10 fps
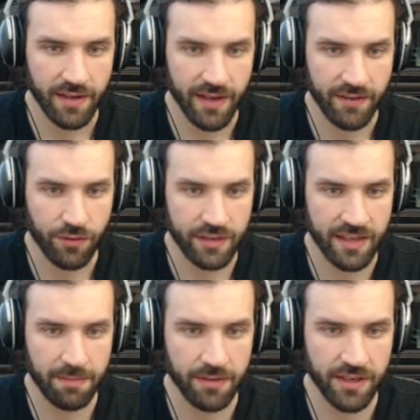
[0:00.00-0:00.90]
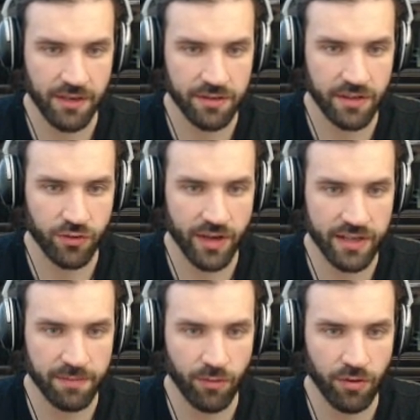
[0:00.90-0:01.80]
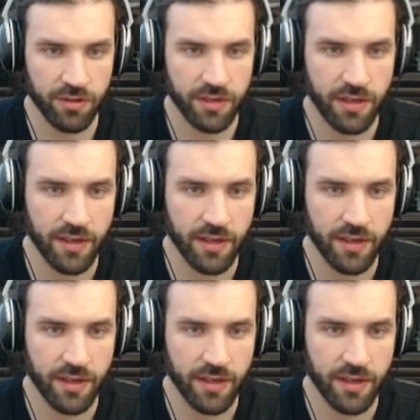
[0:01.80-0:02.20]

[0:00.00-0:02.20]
Like for example, here's the transport.